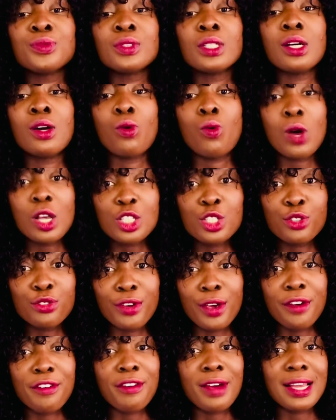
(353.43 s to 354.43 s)
Once you
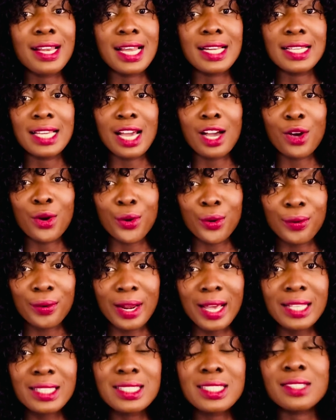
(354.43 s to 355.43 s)
verify that they are
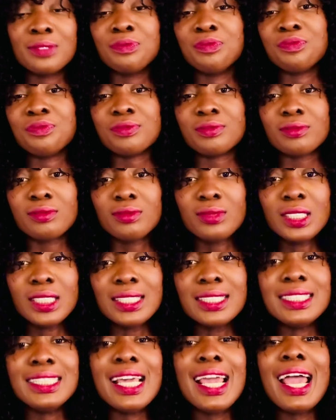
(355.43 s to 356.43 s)
correct,
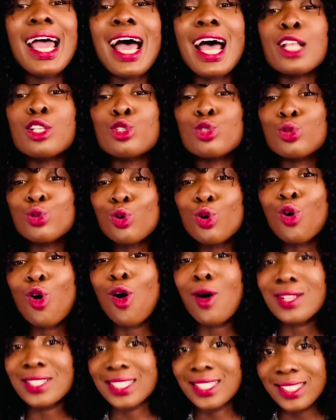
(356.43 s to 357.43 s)
there are 2
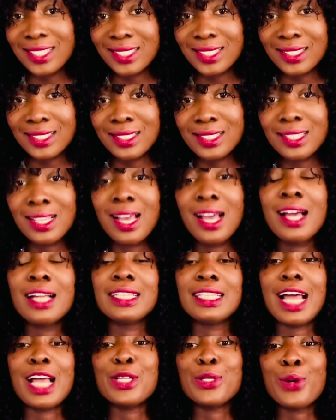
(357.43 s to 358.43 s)
courses
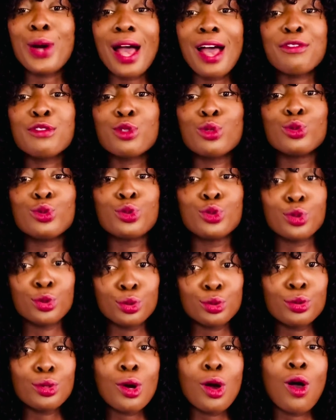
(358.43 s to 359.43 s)
that you have to do